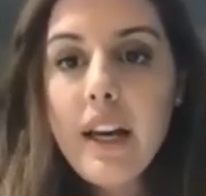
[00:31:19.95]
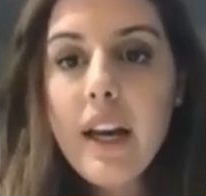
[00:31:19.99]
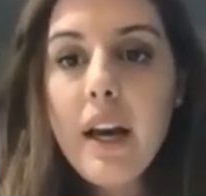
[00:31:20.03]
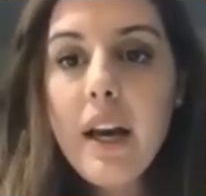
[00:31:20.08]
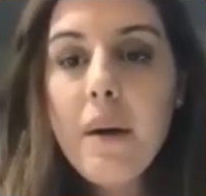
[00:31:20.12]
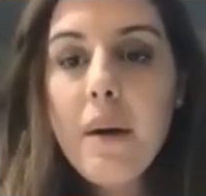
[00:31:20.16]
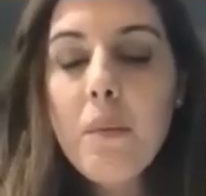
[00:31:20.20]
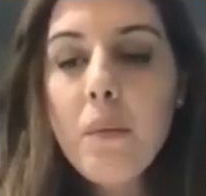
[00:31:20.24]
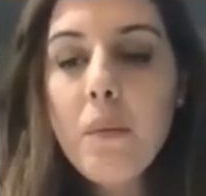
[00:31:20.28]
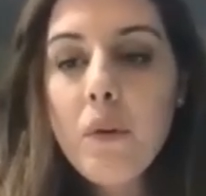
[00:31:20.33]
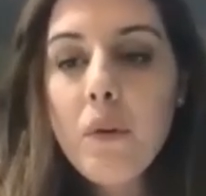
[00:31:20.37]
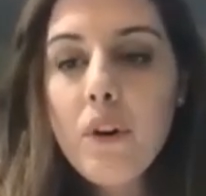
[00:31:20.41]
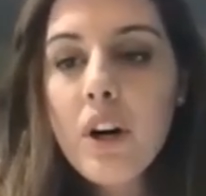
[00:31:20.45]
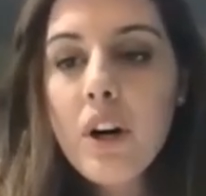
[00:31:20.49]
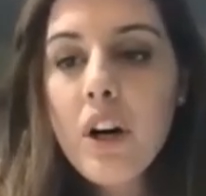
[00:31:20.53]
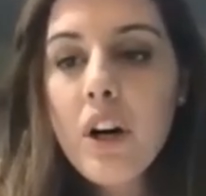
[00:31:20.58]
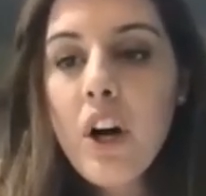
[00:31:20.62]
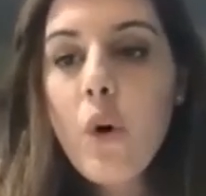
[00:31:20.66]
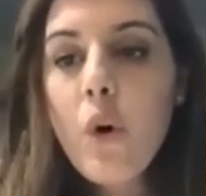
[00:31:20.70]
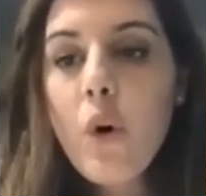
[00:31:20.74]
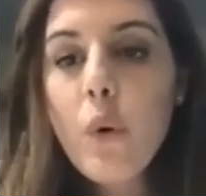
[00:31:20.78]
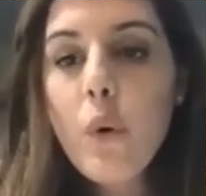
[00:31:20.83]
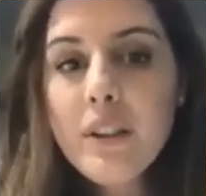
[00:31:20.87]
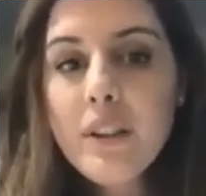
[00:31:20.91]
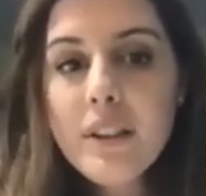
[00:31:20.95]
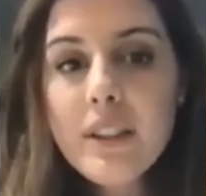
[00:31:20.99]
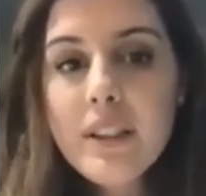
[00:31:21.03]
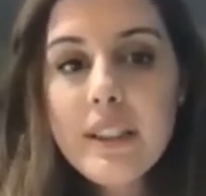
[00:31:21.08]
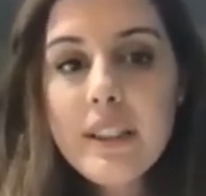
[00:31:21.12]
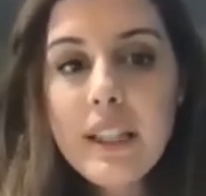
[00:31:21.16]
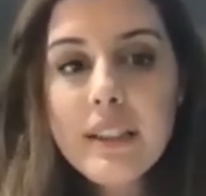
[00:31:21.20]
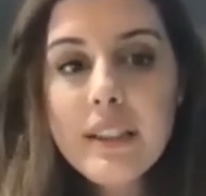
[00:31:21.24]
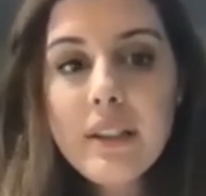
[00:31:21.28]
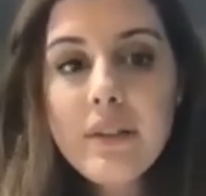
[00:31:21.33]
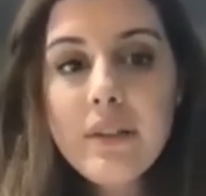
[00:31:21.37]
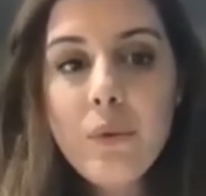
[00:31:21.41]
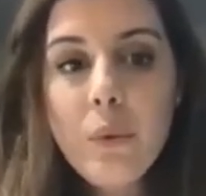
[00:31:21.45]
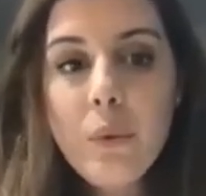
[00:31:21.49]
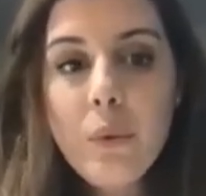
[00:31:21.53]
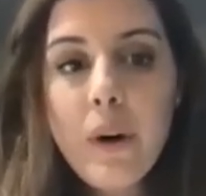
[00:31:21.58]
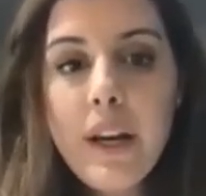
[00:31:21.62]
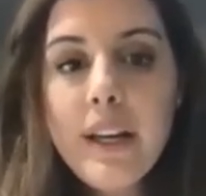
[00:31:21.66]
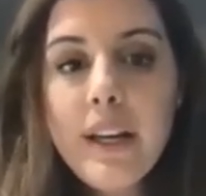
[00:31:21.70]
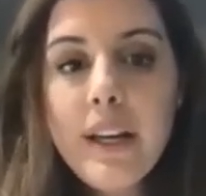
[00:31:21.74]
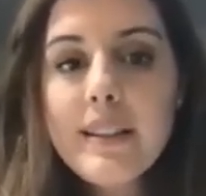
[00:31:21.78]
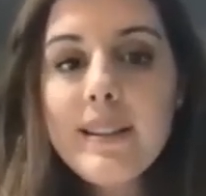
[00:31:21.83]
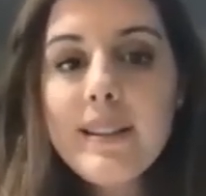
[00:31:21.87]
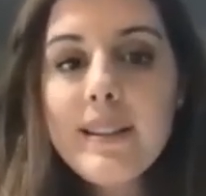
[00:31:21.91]
A more quantitative way
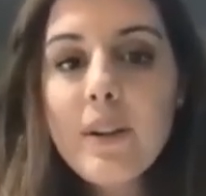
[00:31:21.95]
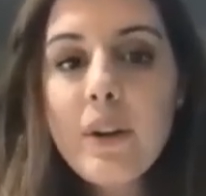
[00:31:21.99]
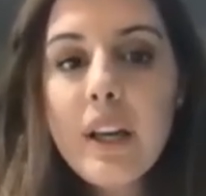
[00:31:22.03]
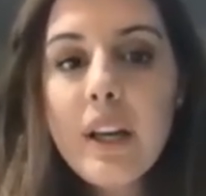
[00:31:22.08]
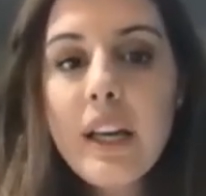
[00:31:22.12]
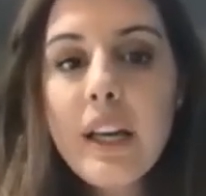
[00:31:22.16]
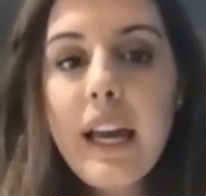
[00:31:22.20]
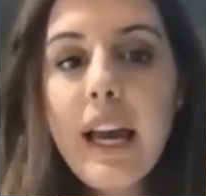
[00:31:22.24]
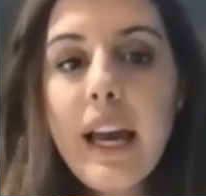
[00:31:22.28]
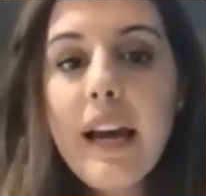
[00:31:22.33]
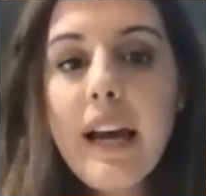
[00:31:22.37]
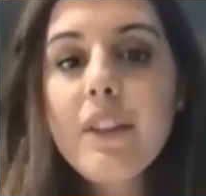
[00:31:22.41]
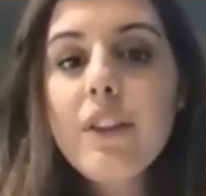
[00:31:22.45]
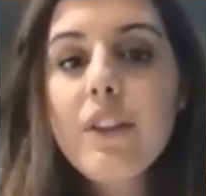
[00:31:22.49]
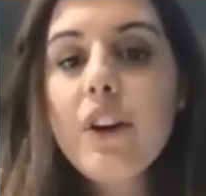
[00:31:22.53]
is looking at the